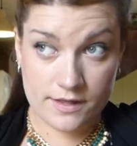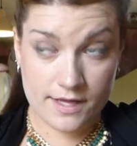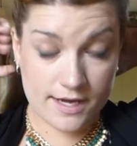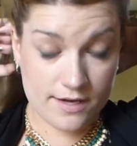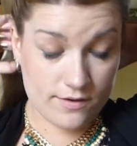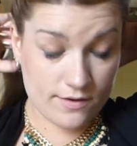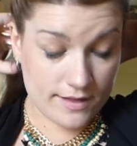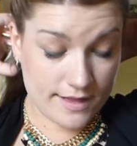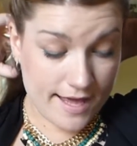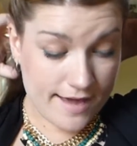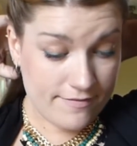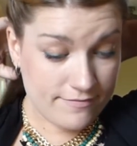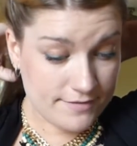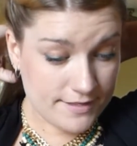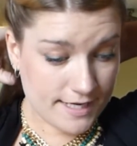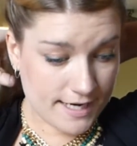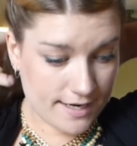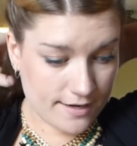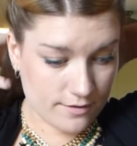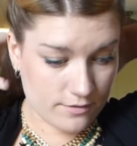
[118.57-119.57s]
that you left
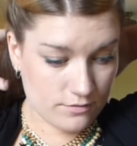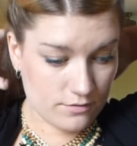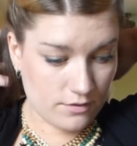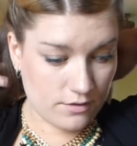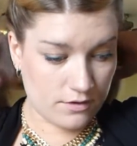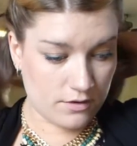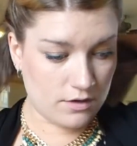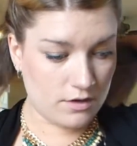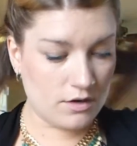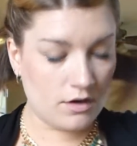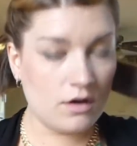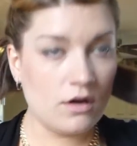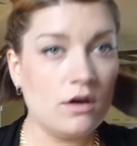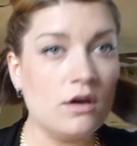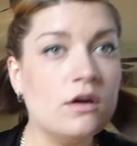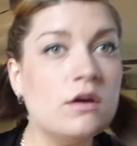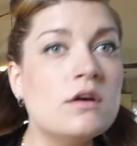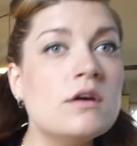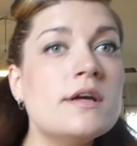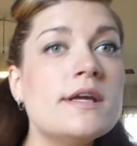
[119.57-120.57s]
down
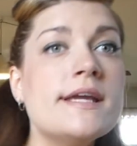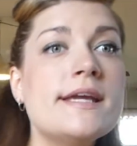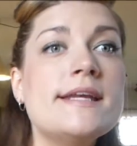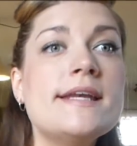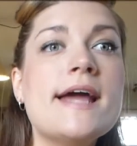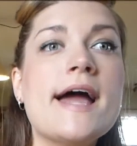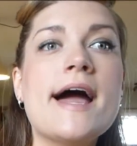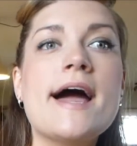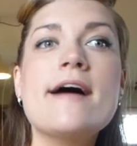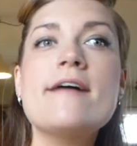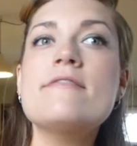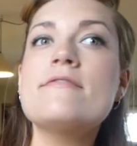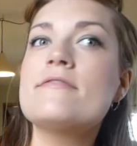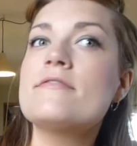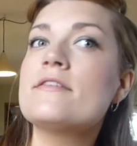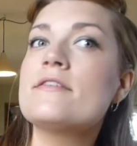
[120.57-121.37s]
in half